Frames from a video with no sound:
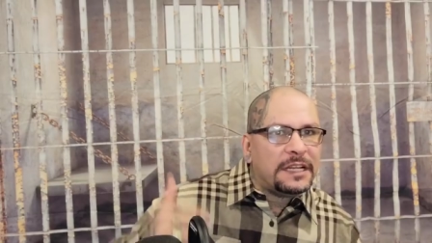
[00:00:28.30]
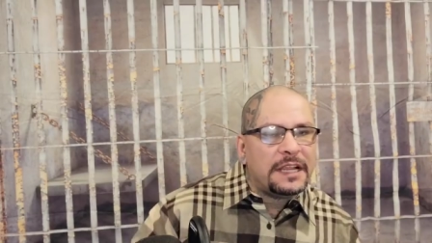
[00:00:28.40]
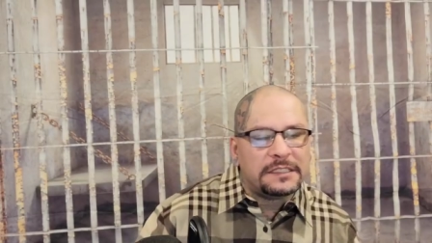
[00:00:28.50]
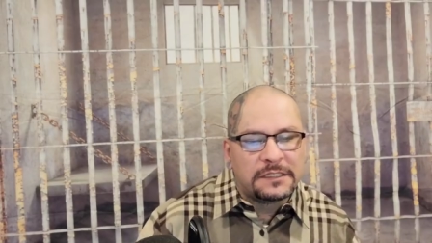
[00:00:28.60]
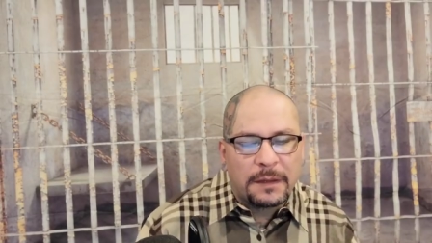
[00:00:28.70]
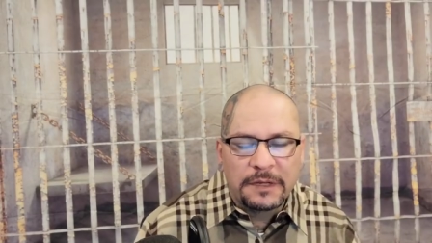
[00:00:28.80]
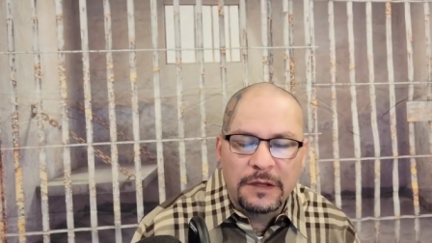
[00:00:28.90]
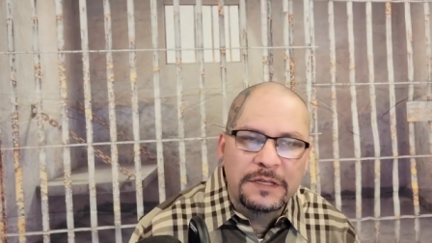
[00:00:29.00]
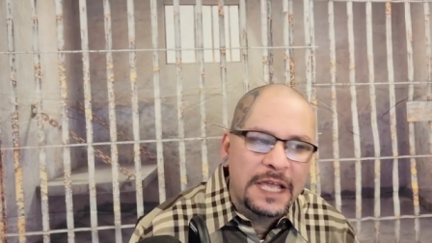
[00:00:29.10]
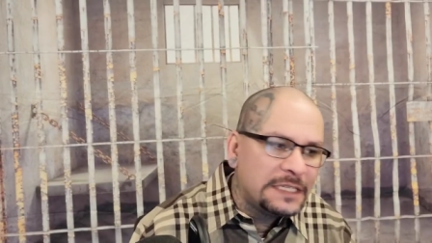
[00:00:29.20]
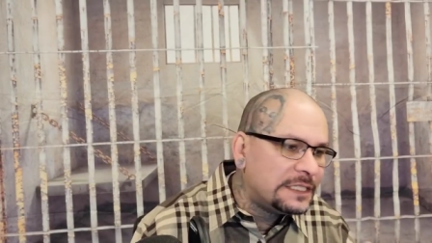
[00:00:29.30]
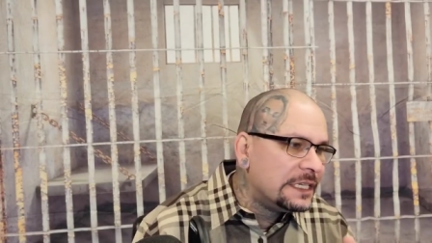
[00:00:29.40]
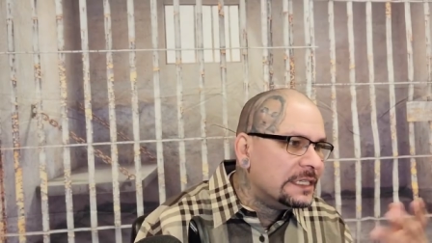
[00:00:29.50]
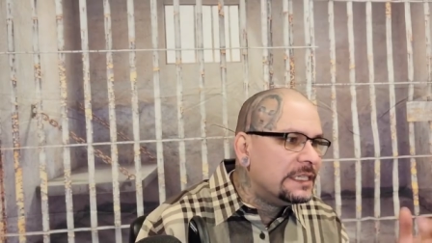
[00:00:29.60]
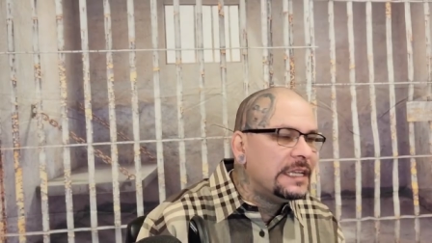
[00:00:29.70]
today's thumbnail, yes,
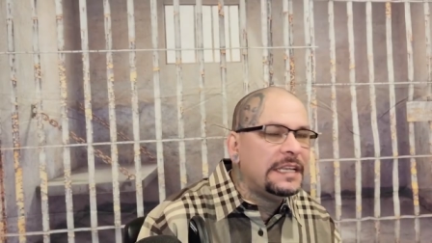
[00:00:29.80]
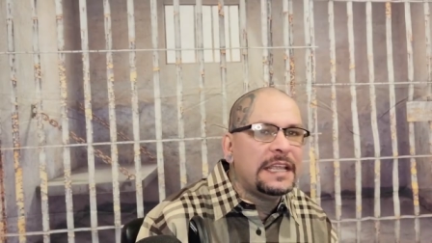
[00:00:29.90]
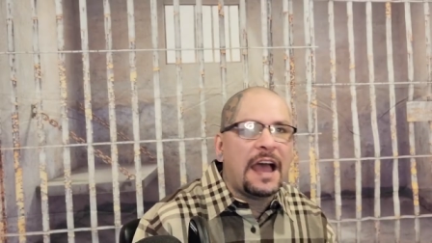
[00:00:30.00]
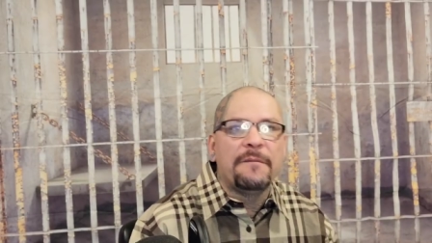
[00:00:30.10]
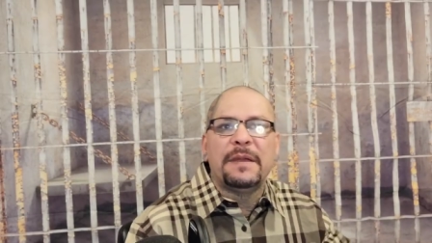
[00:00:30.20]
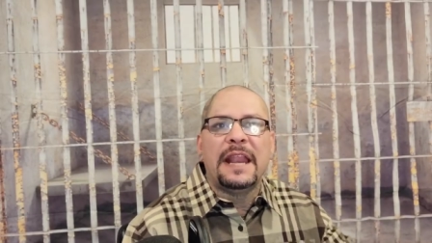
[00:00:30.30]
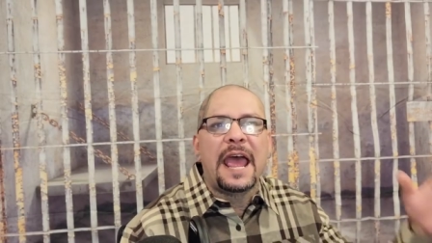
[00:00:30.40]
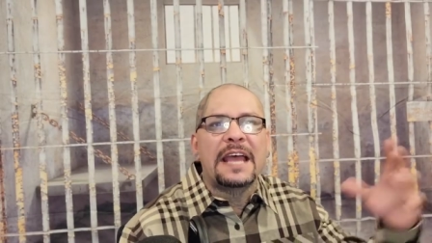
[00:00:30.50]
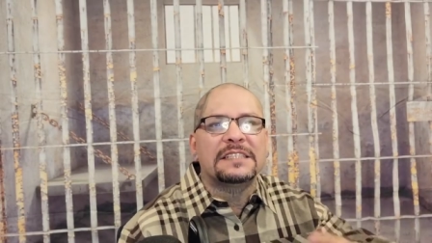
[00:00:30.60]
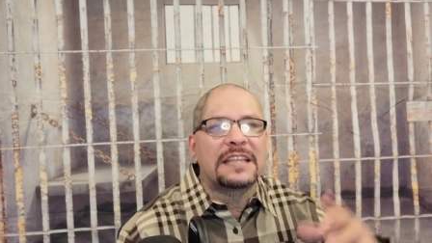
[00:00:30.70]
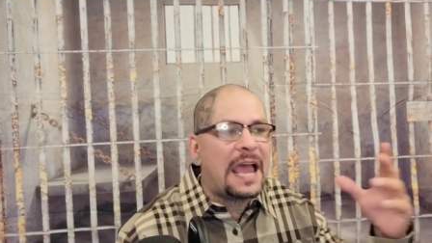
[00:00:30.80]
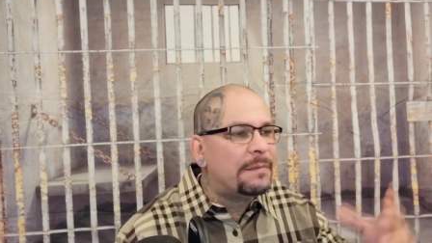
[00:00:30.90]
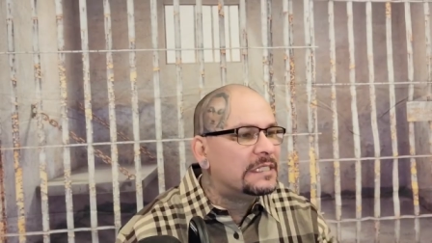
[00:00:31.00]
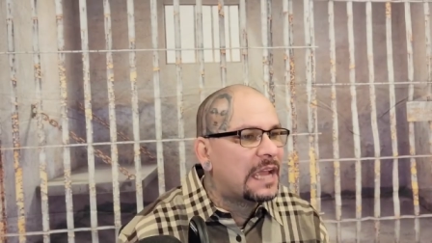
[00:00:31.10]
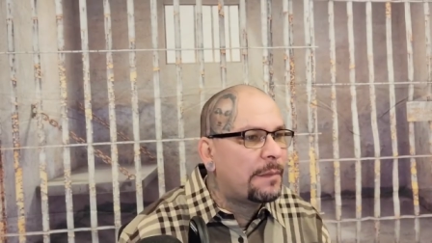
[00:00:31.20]
indeed, I've been asked
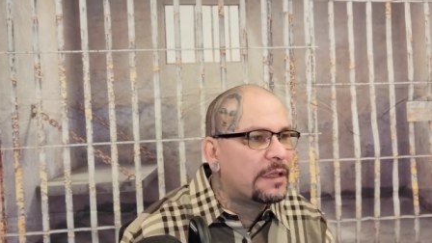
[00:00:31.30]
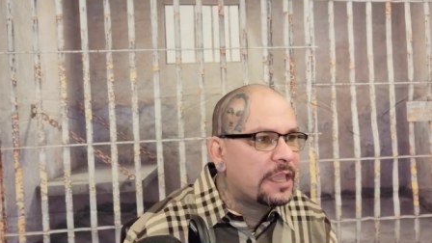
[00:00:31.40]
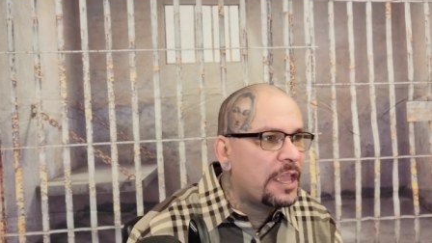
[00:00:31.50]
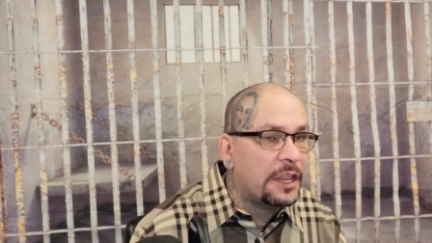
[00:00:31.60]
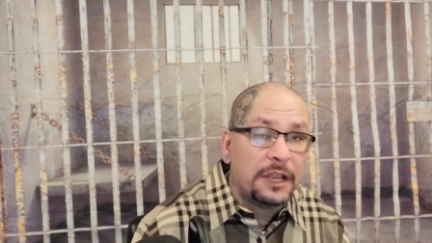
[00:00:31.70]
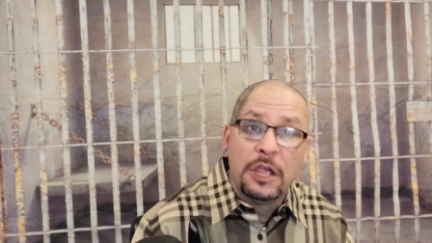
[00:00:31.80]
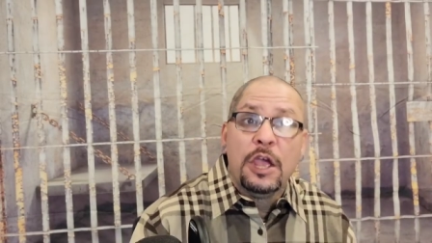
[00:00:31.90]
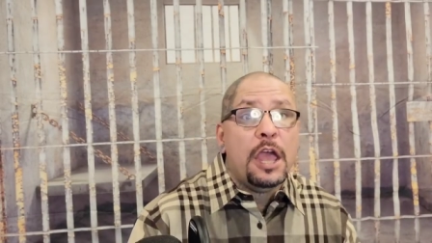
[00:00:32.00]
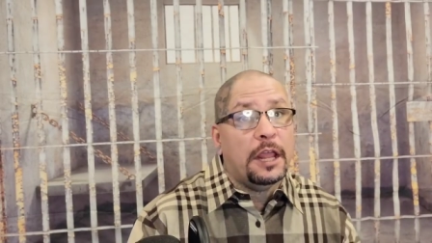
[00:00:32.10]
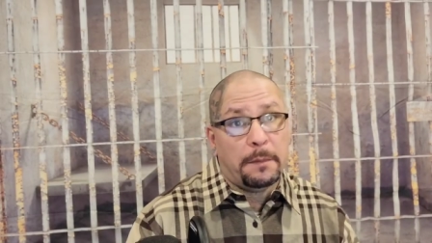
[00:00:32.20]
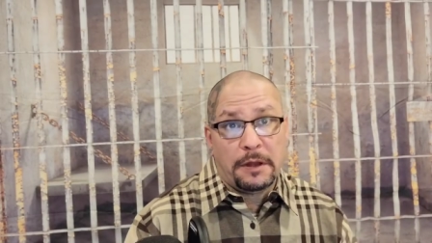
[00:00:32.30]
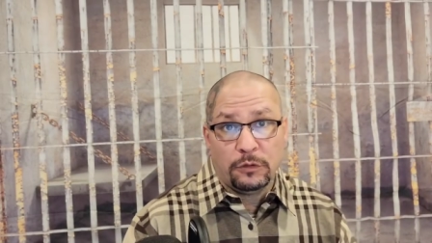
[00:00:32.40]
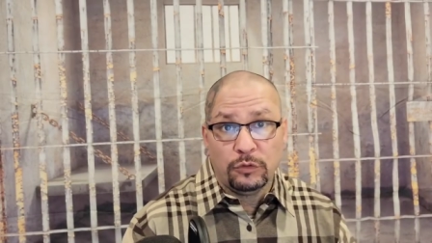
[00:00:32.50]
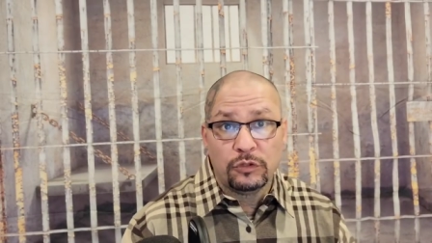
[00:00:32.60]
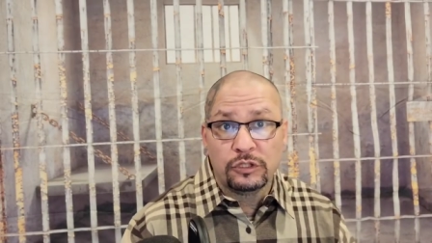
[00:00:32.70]
time and time again in a
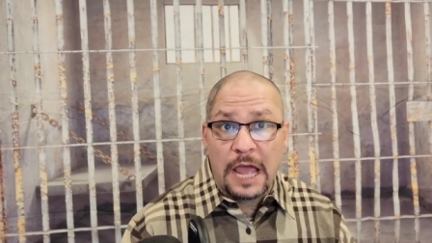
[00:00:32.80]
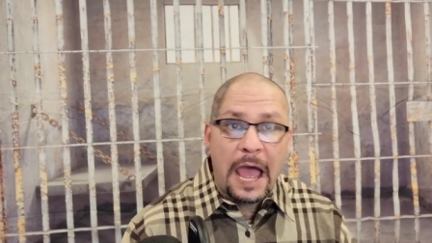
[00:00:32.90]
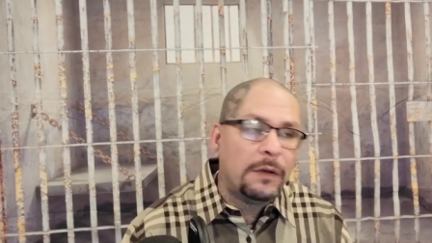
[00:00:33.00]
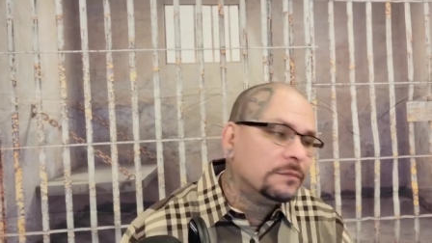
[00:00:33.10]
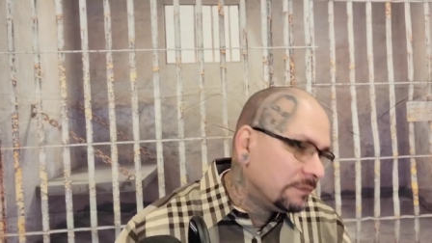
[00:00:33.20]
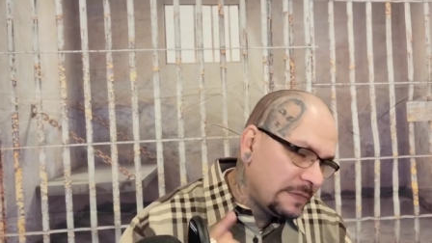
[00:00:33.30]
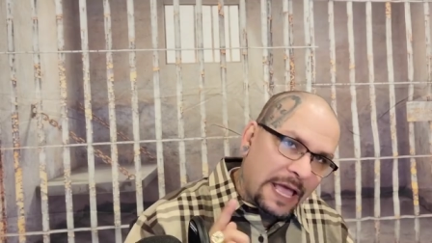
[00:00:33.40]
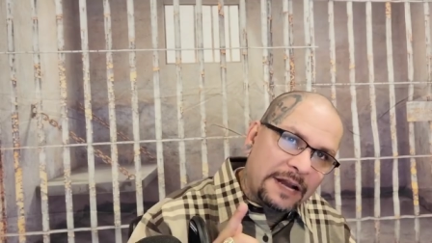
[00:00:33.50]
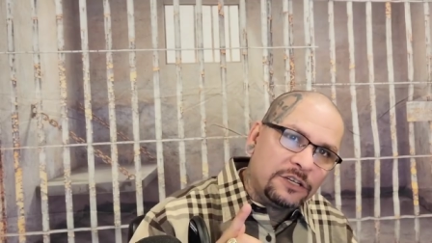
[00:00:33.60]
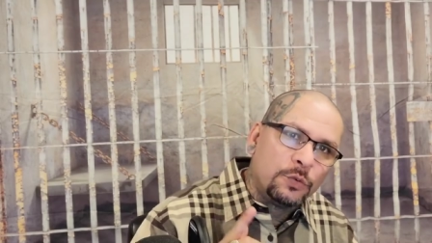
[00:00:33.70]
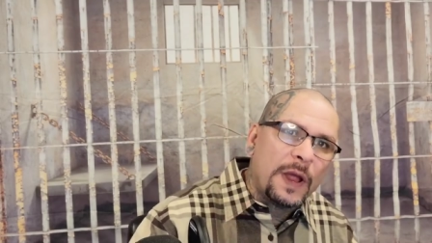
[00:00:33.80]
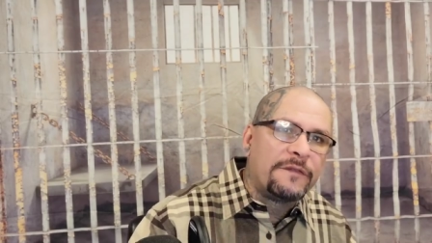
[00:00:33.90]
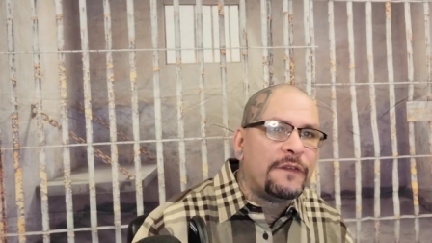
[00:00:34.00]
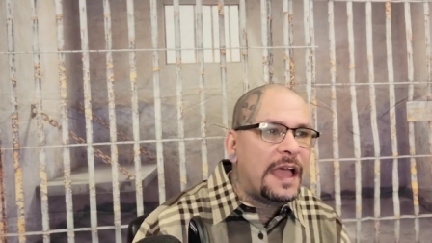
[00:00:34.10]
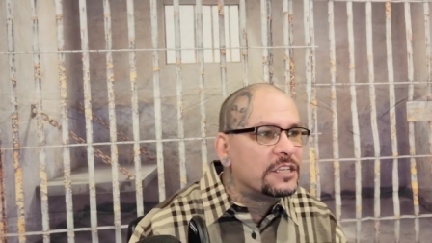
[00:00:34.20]
menudo style, in a
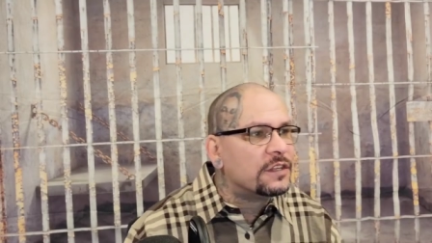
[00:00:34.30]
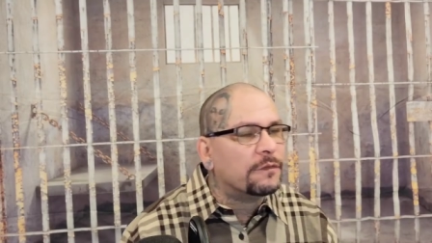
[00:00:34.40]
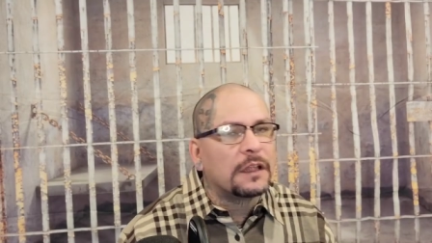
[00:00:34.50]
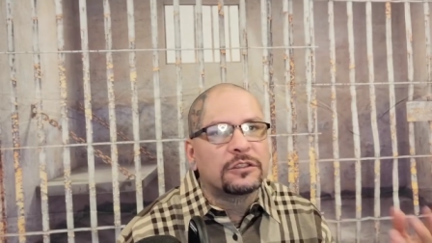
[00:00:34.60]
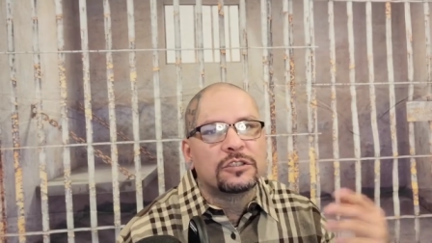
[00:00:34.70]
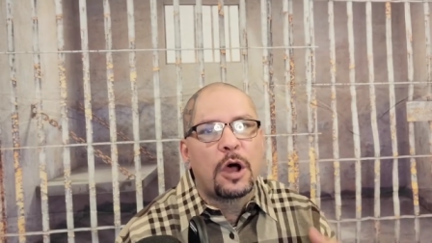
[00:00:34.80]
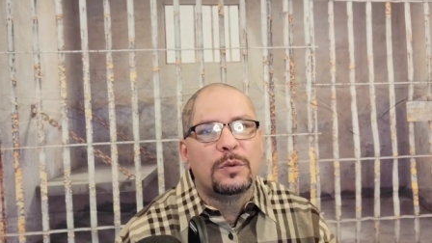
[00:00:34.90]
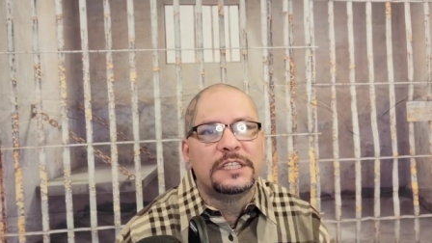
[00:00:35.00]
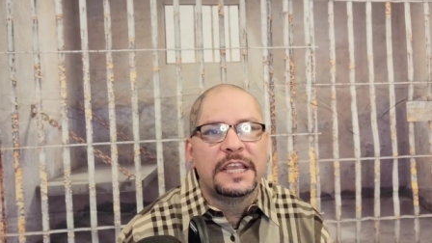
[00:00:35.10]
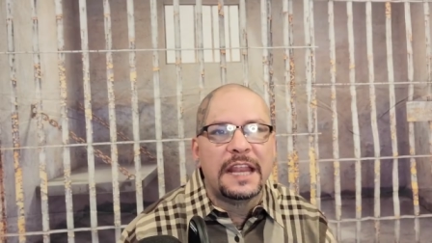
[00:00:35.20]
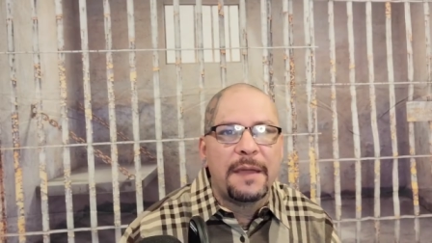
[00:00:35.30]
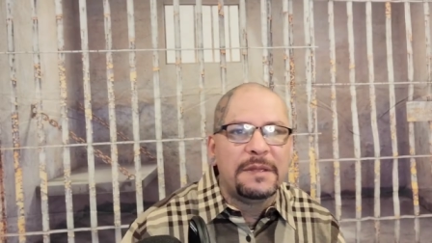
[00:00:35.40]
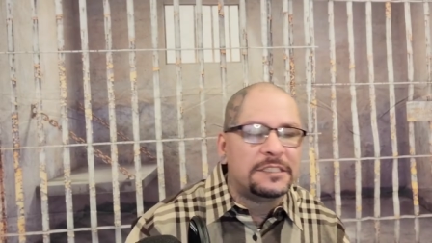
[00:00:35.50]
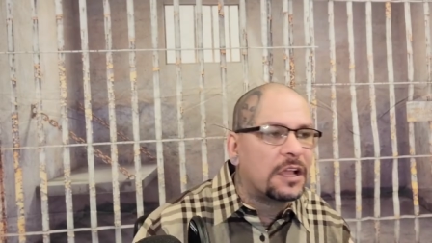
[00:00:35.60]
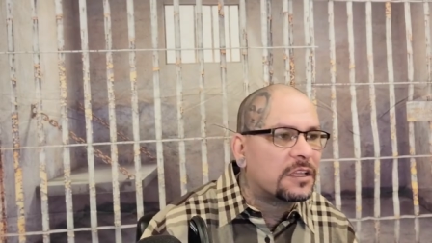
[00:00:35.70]
direct fashion. Vato's always getting at
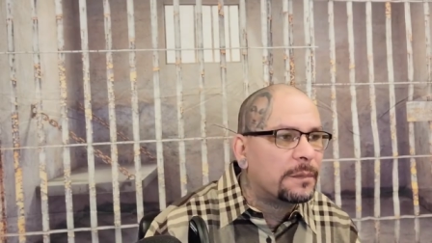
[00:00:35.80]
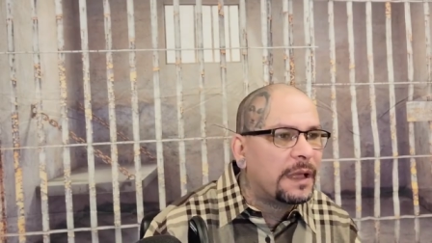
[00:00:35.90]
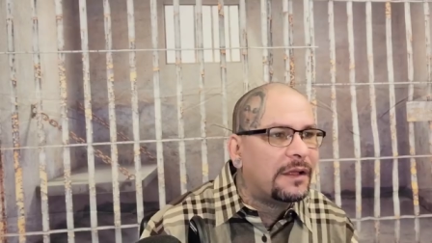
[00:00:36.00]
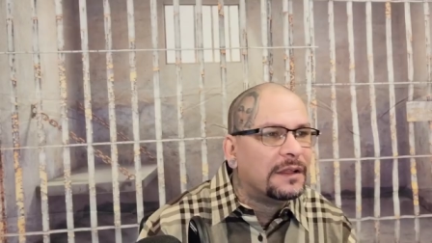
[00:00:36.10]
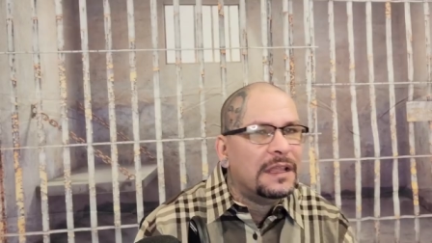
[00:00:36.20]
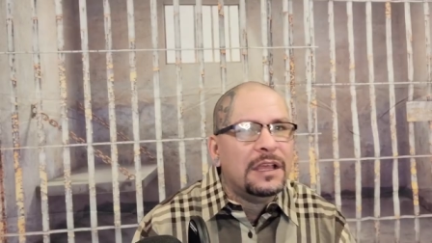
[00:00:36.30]
me talking about